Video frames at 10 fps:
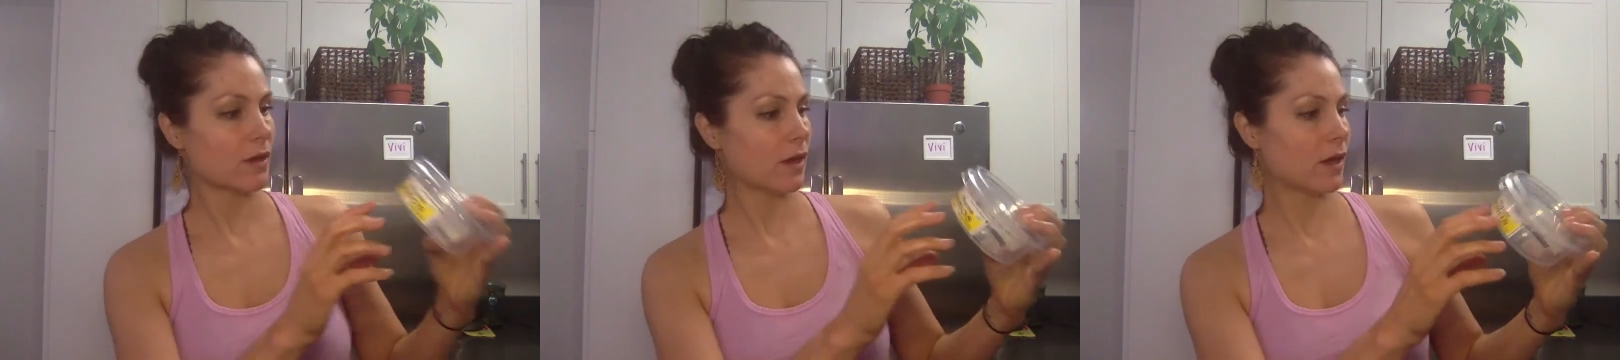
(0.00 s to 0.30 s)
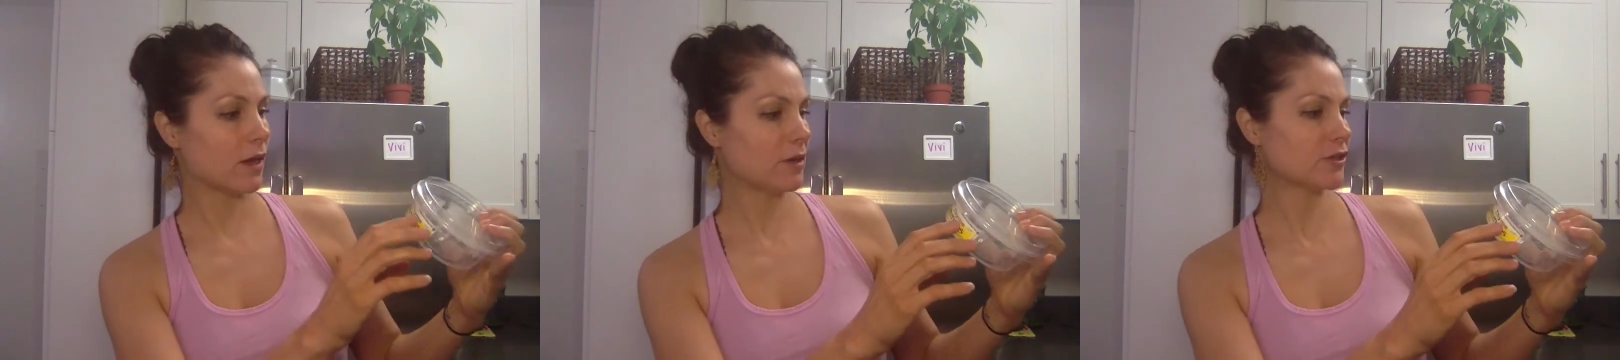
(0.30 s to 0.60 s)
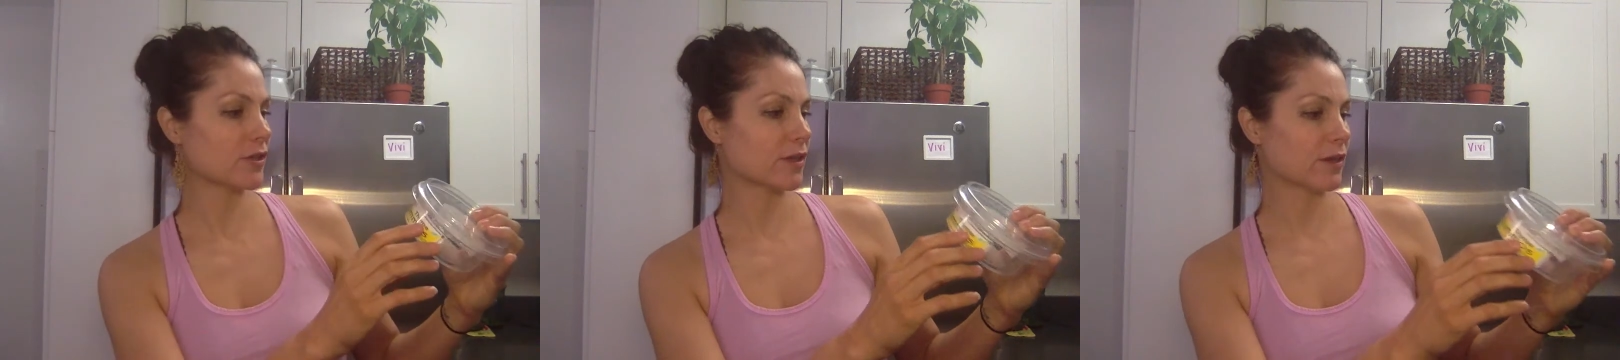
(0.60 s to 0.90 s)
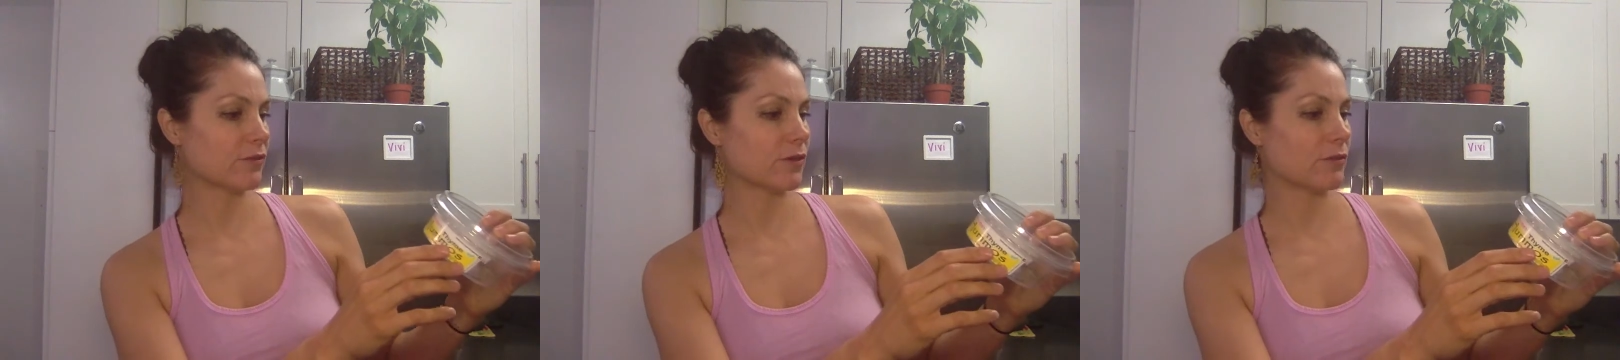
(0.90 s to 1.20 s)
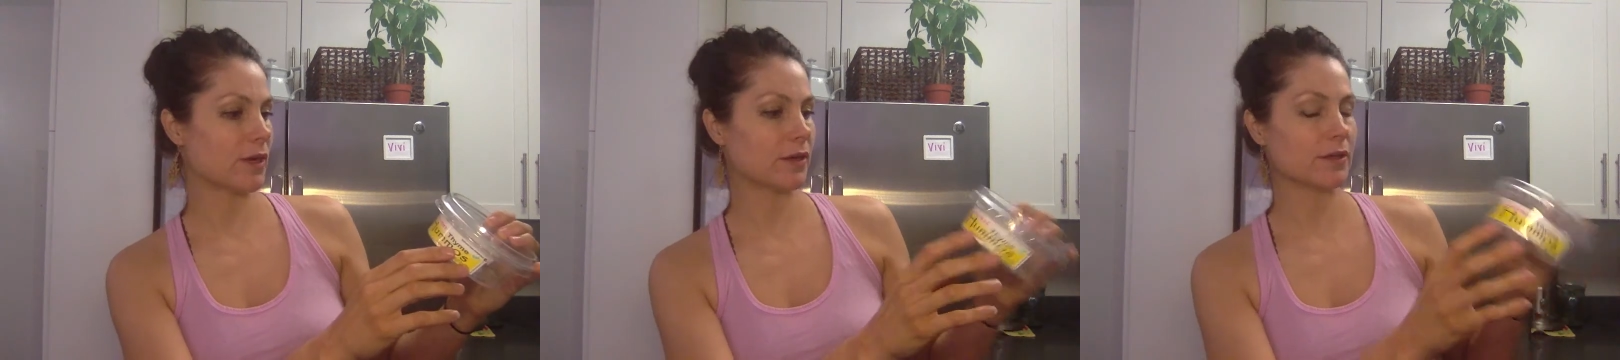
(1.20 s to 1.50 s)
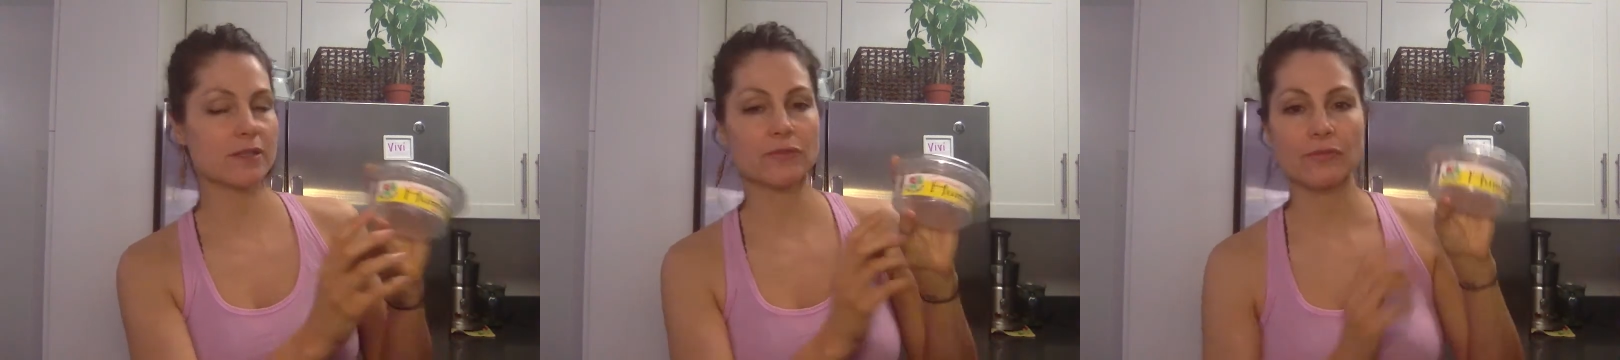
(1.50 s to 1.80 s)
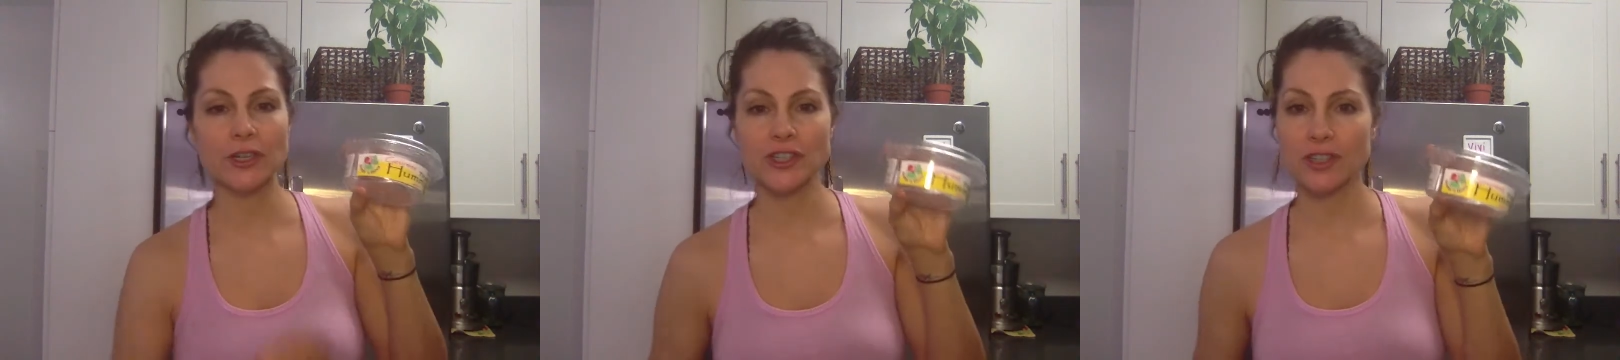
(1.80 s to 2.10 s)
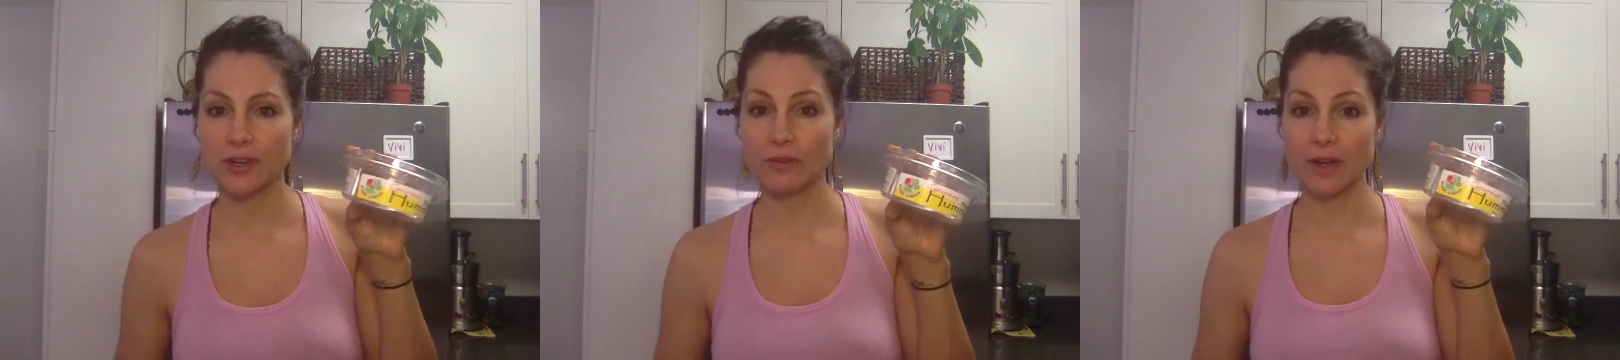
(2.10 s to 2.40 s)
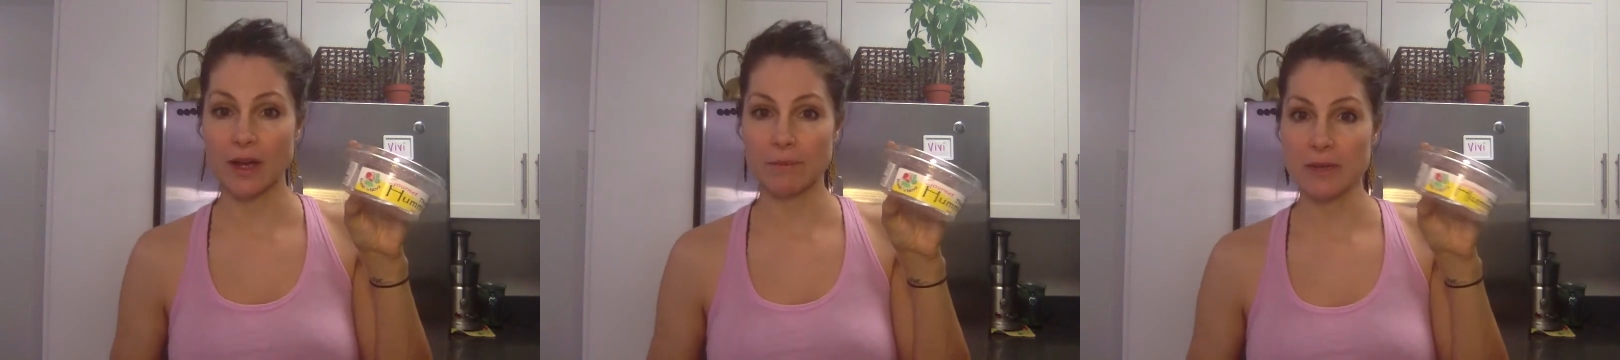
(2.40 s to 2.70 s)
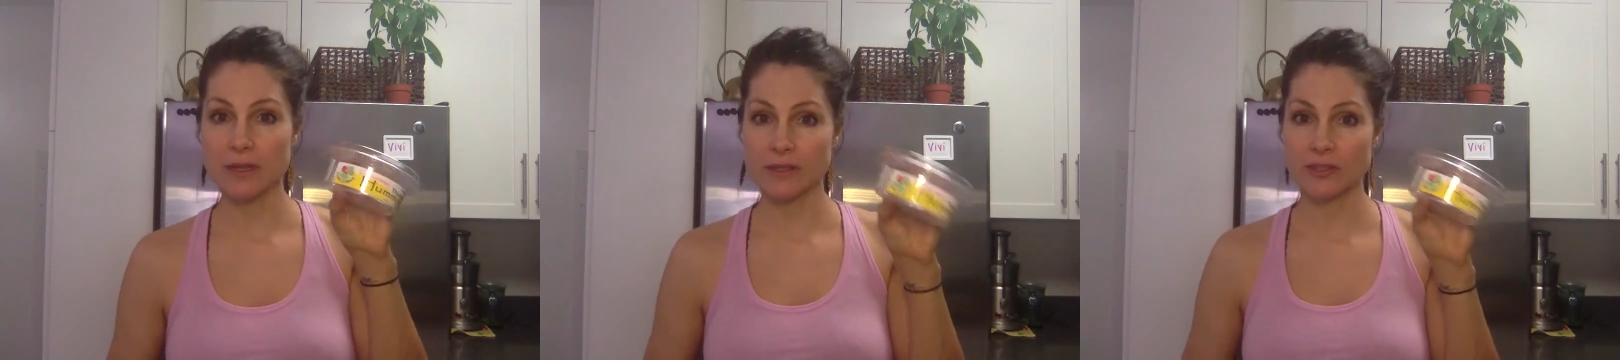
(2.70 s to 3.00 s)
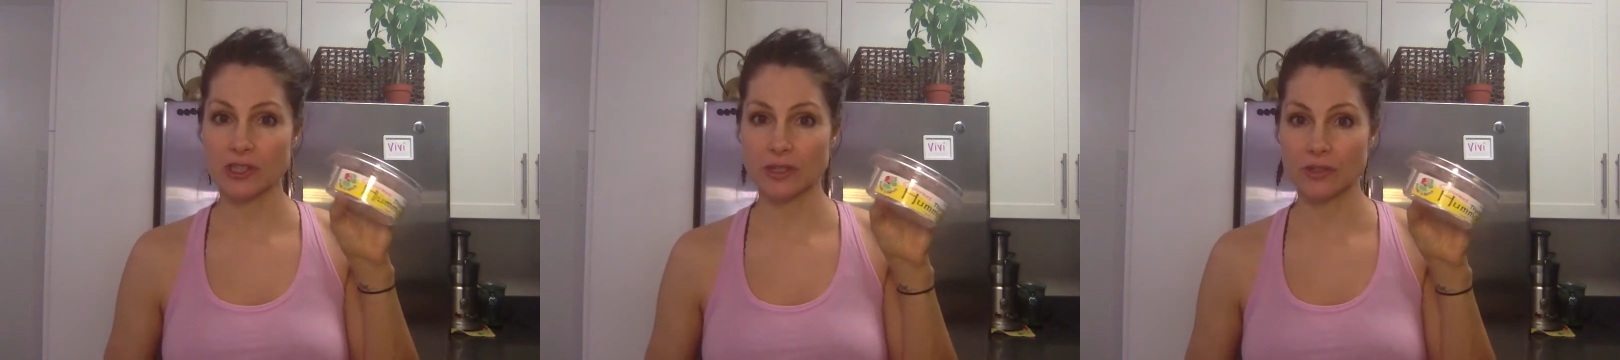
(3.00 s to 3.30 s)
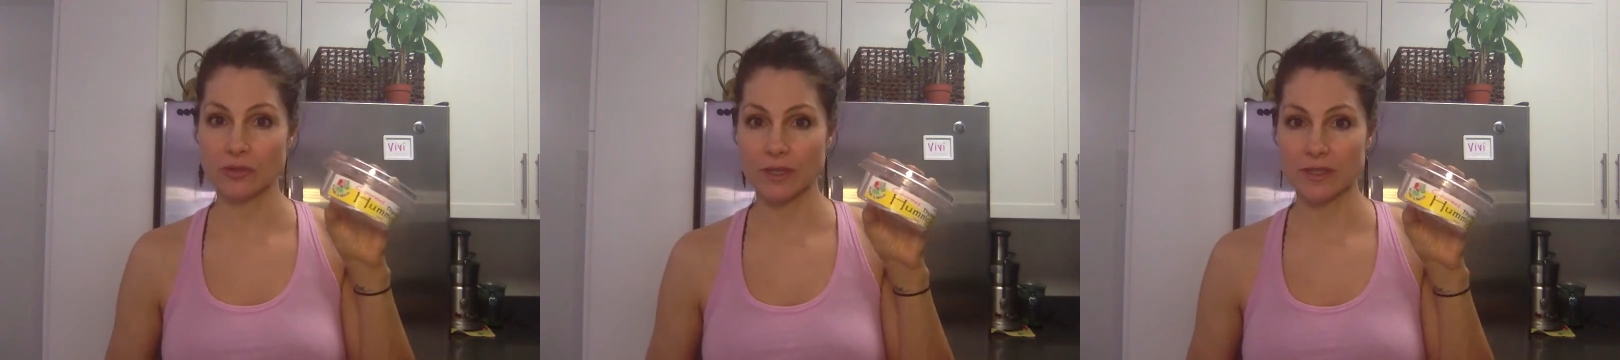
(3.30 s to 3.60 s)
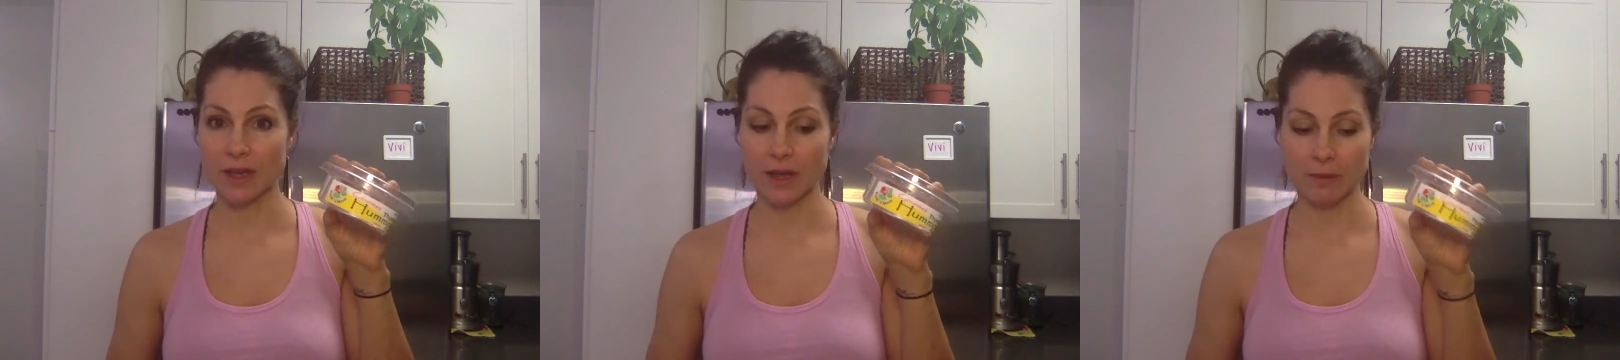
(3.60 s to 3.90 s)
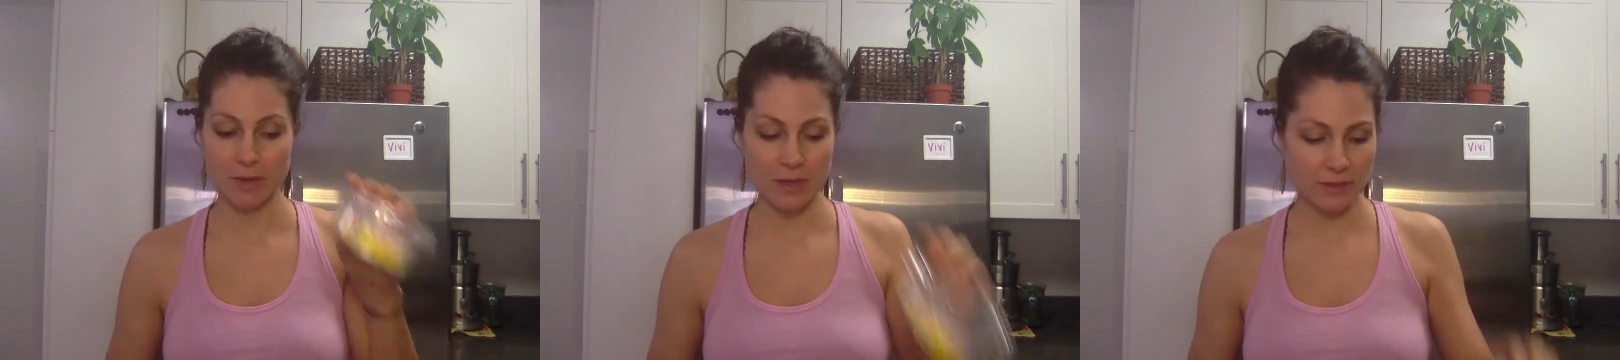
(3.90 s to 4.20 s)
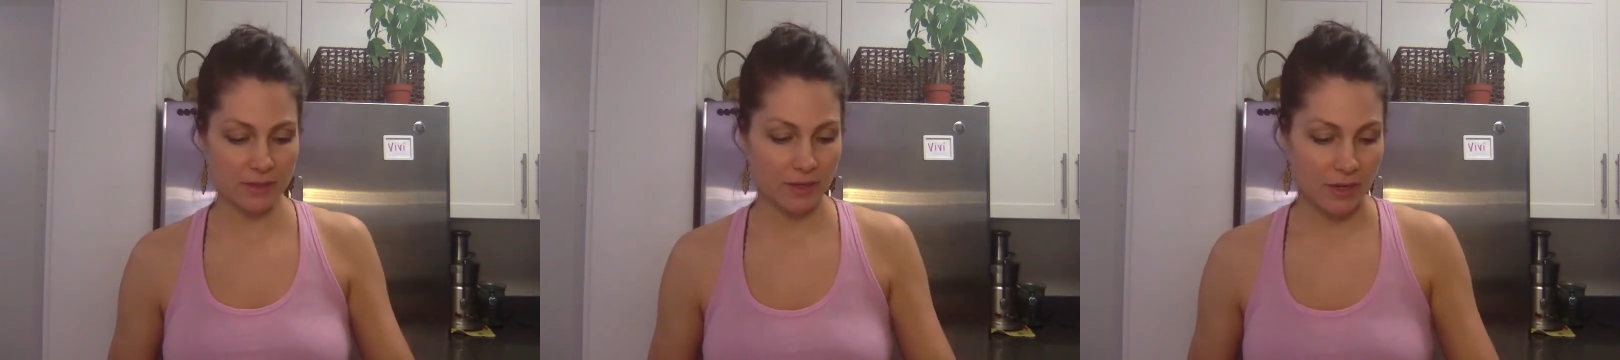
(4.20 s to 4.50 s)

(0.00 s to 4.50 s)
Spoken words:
Actually, they have for a while. It's the Fresh and Nova hummus. She enjoys that hummus.